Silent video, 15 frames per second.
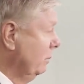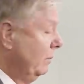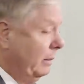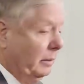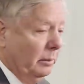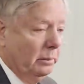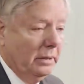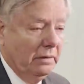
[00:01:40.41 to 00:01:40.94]

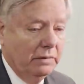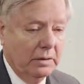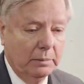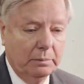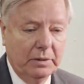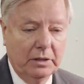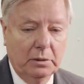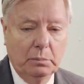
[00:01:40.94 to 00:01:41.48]
maybe beef
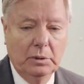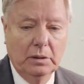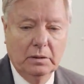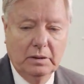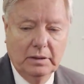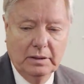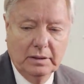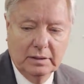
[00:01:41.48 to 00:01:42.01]
up their
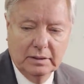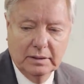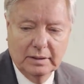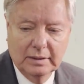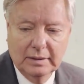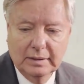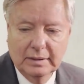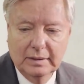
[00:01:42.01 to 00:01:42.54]
ability to
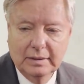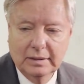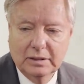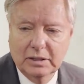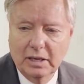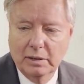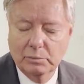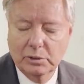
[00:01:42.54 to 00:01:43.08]

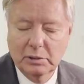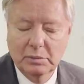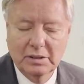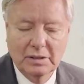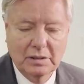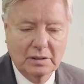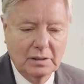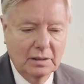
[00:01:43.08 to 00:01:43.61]
stop some of
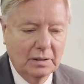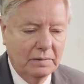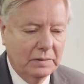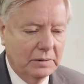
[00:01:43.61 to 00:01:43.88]
this stuff.